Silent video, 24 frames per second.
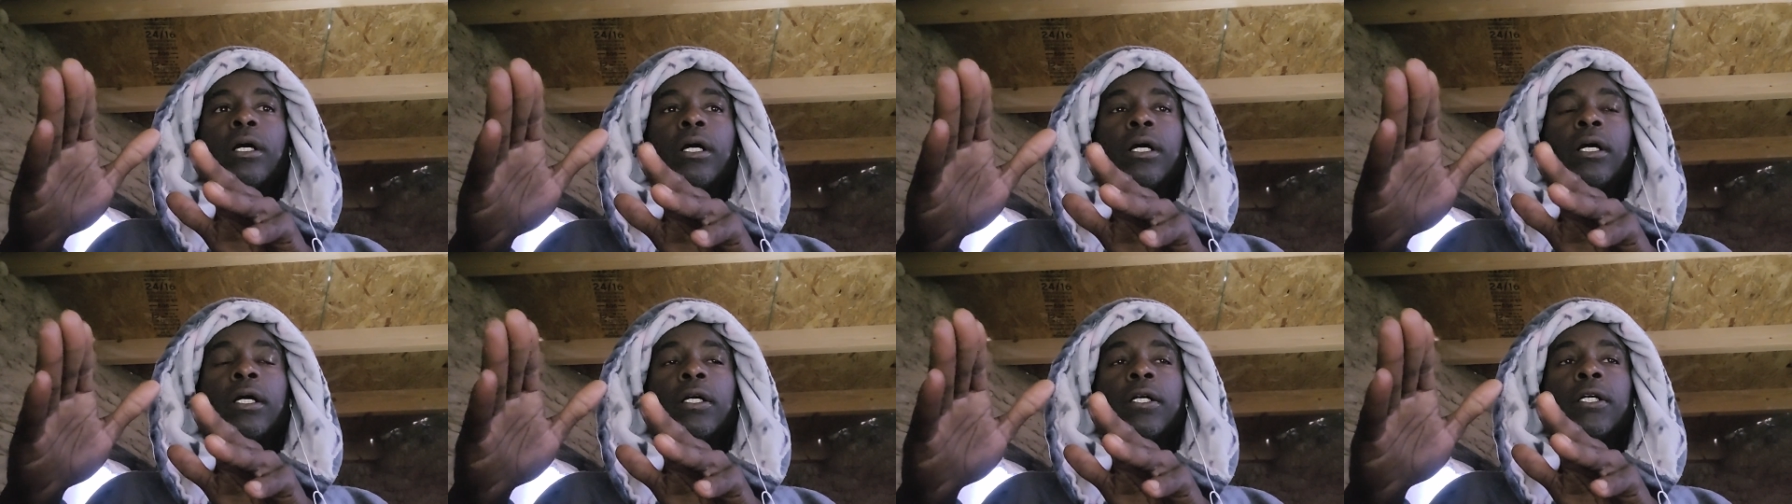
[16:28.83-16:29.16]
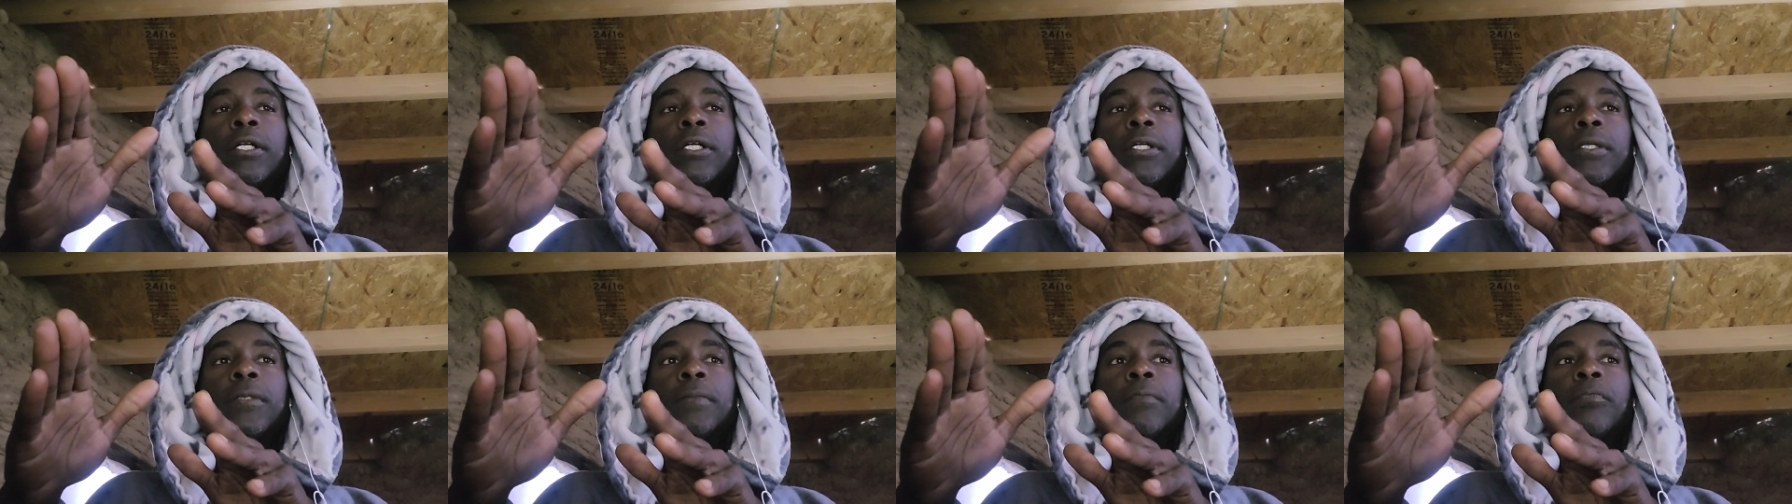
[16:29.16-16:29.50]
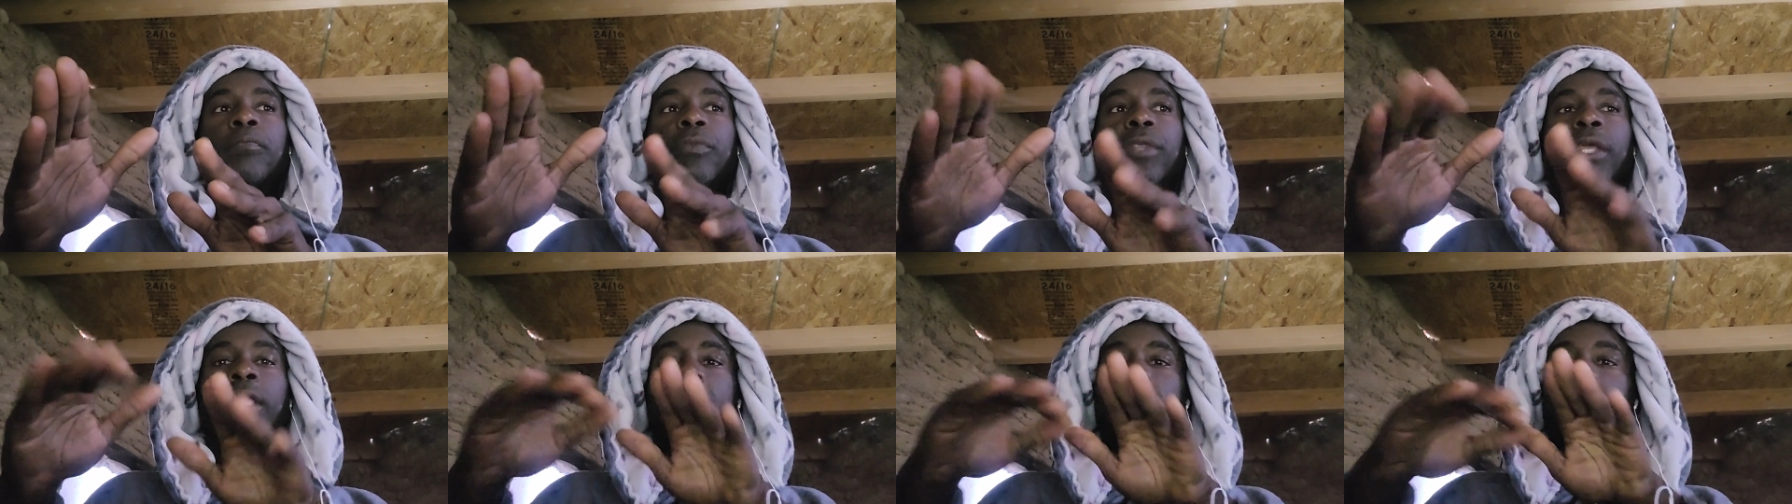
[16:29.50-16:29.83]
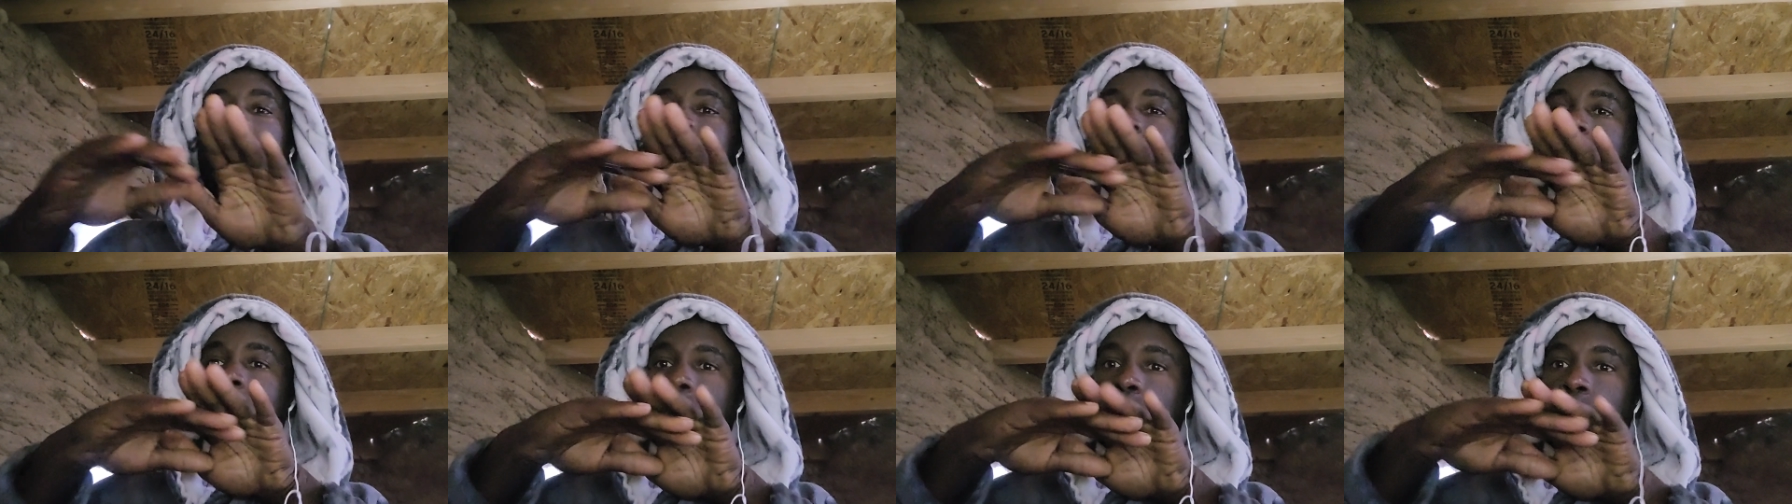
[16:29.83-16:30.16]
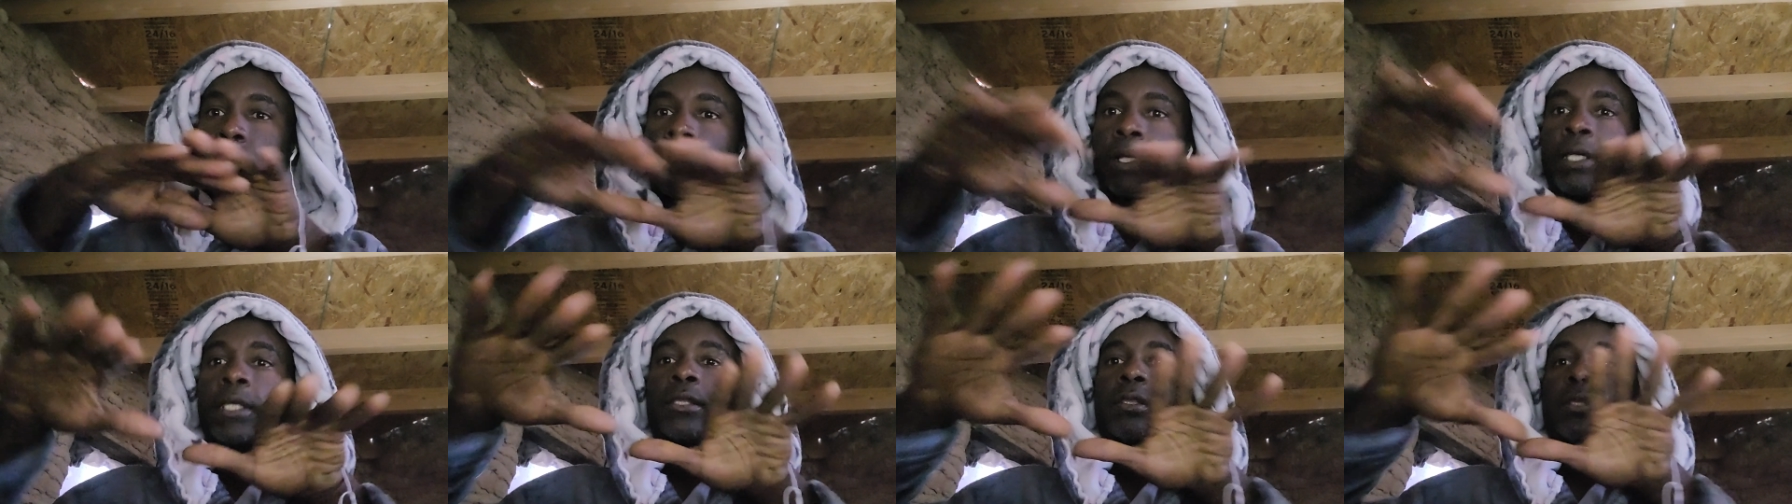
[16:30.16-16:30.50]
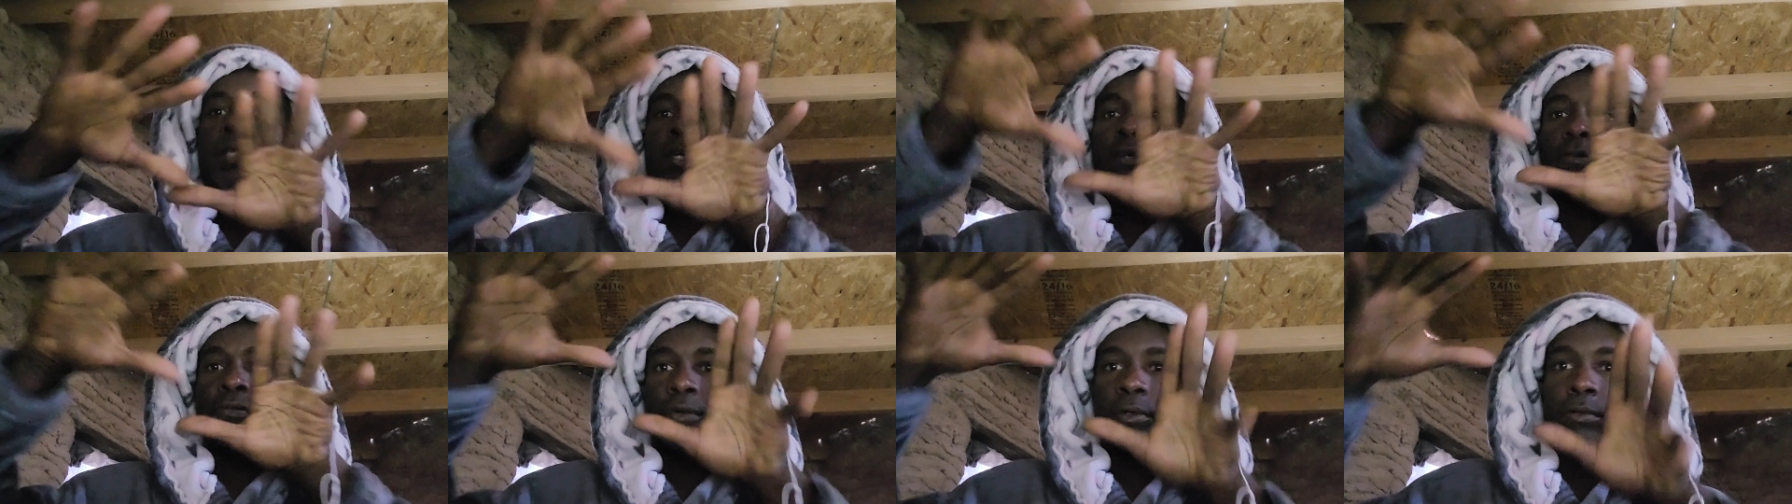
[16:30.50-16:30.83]
and that's a great
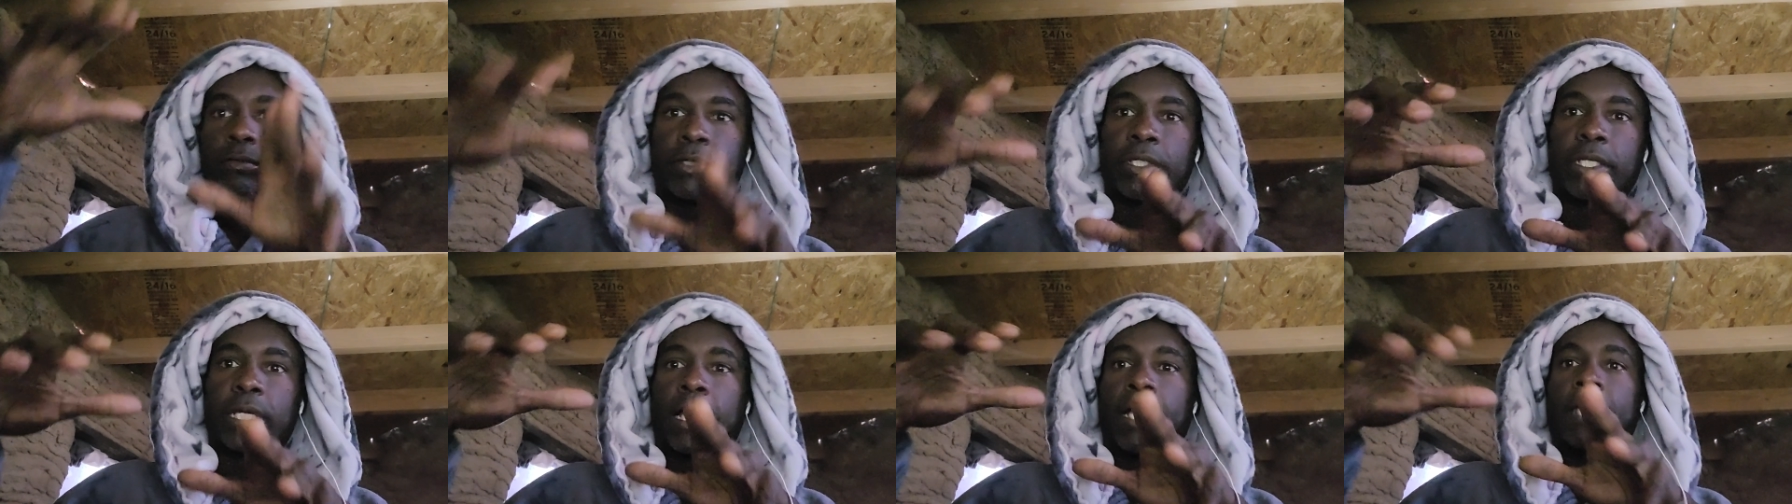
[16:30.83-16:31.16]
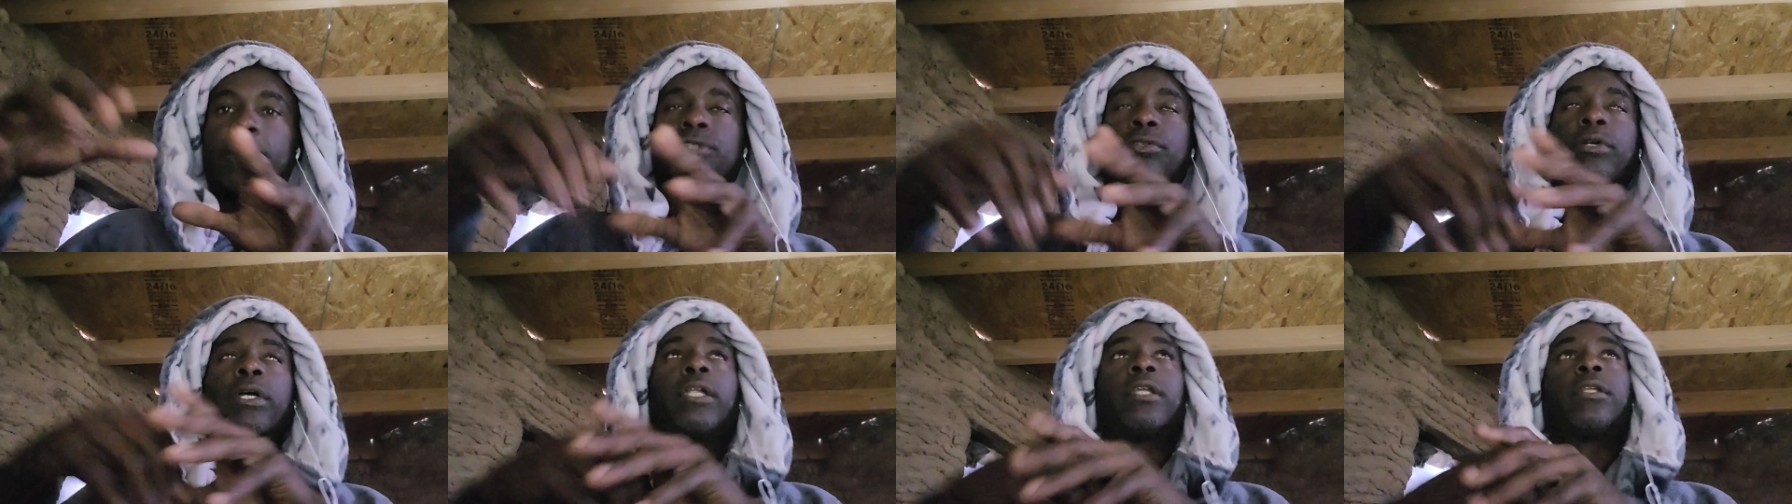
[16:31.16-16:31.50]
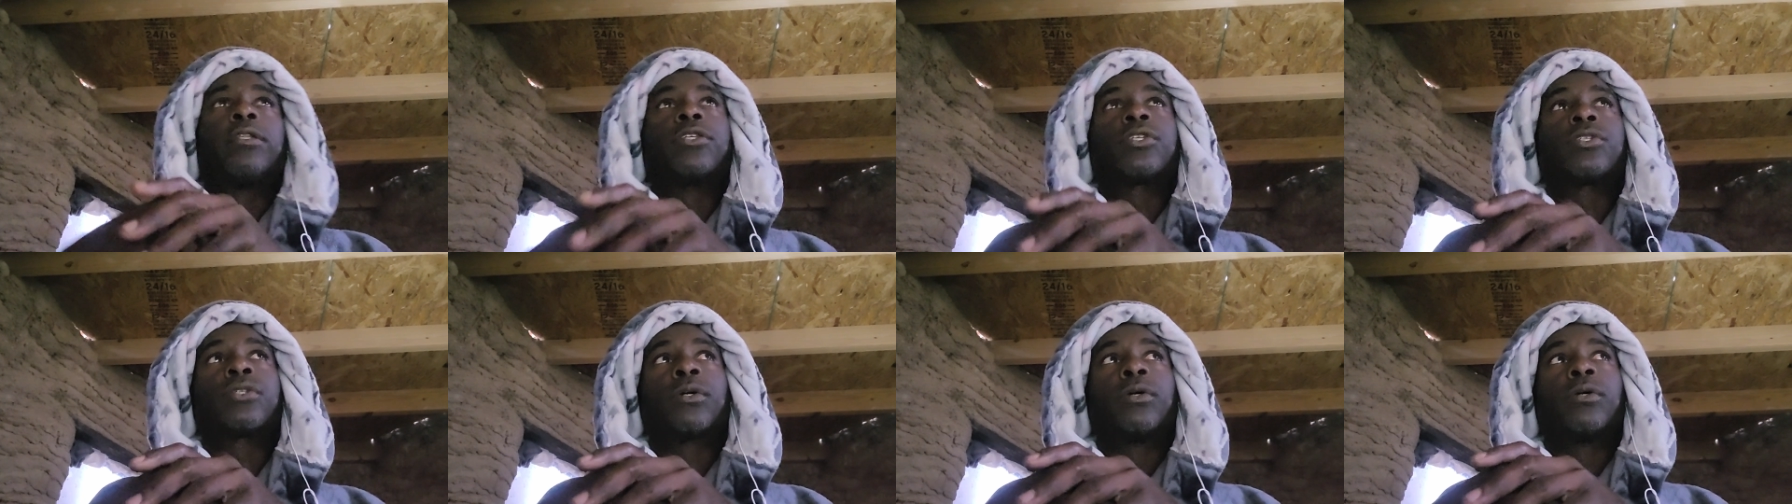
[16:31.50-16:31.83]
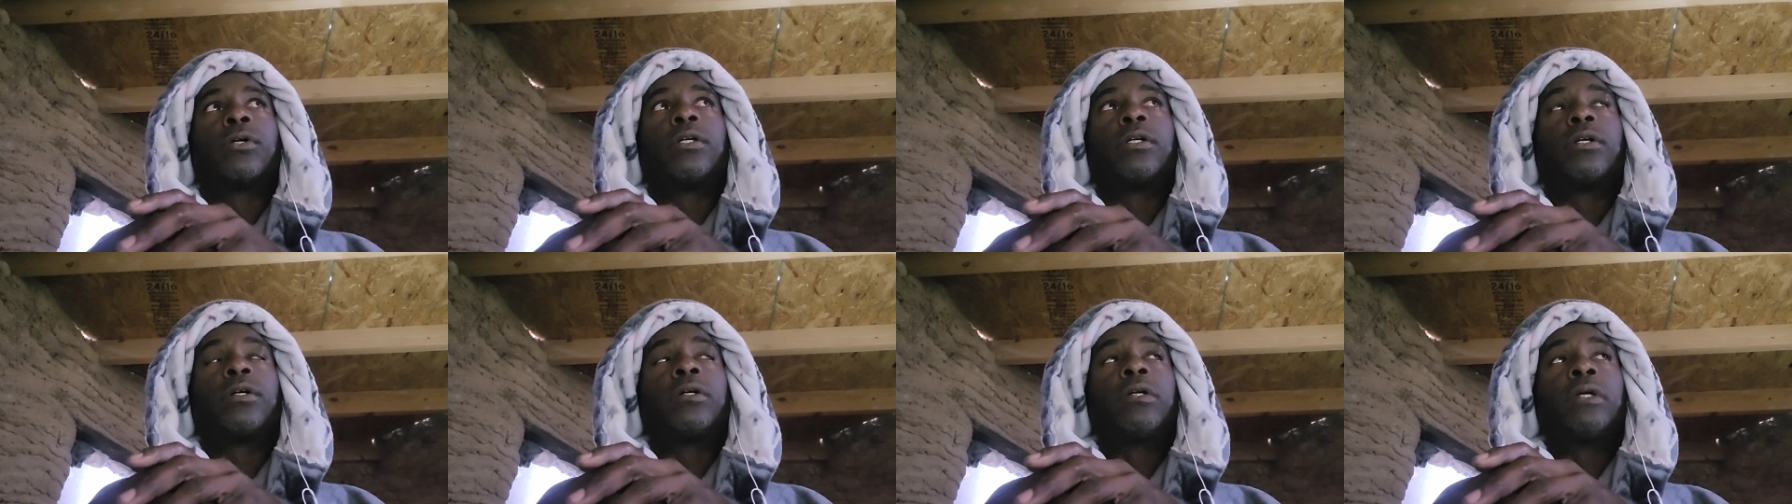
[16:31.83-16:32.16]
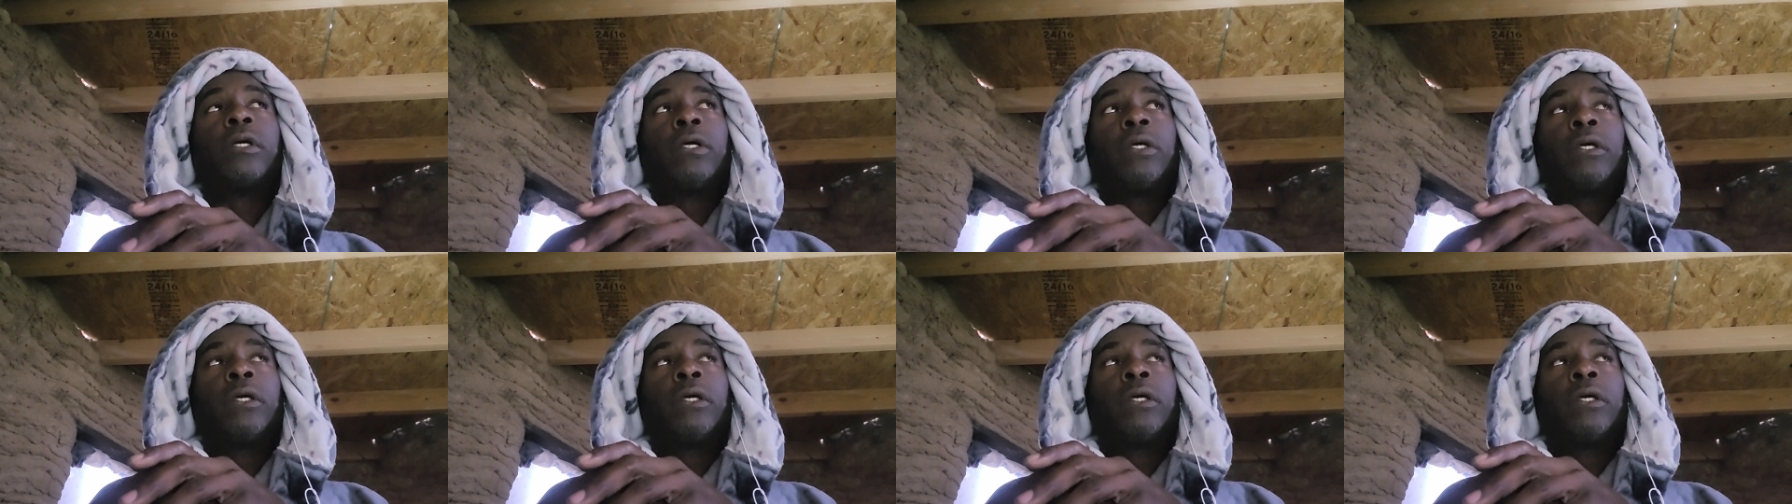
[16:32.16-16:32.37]
thing for rehydrating the soil.